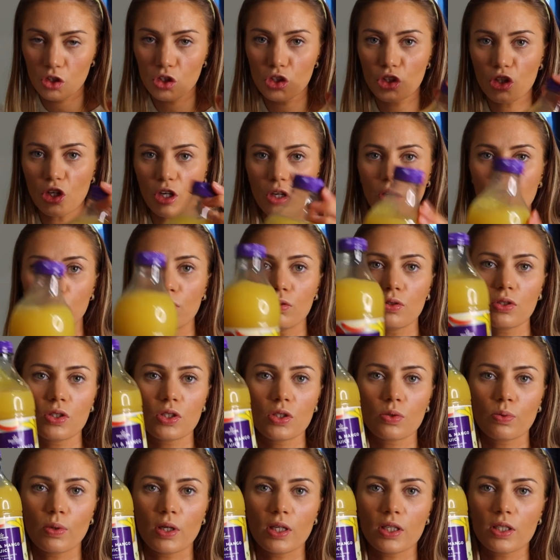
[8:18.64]

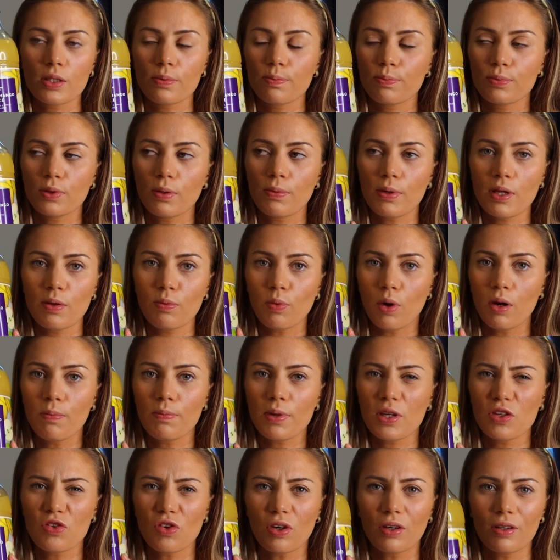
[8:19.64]
Juice, which probably won't
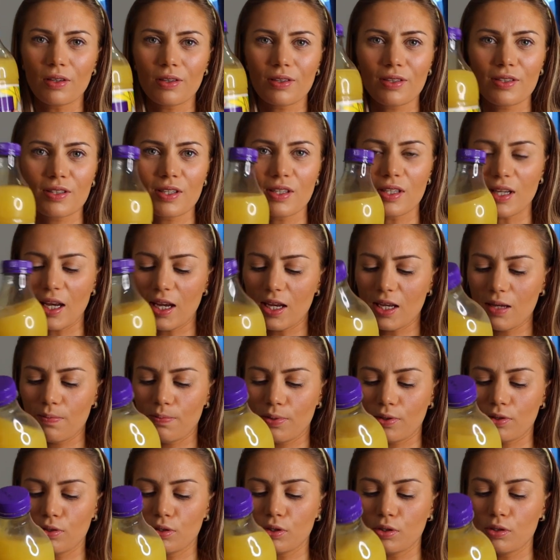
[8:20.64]
be drunk today
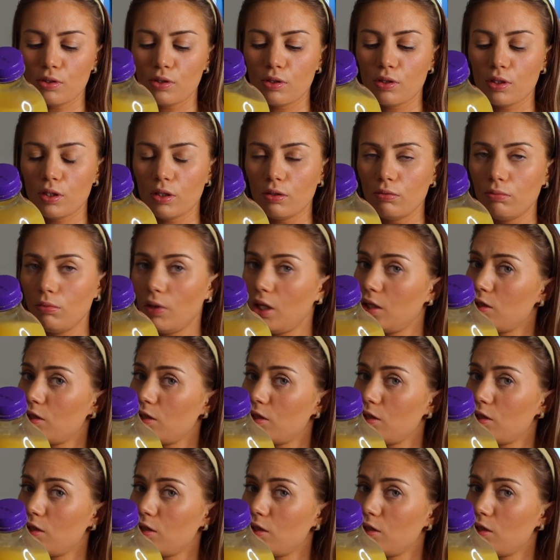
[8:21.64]
because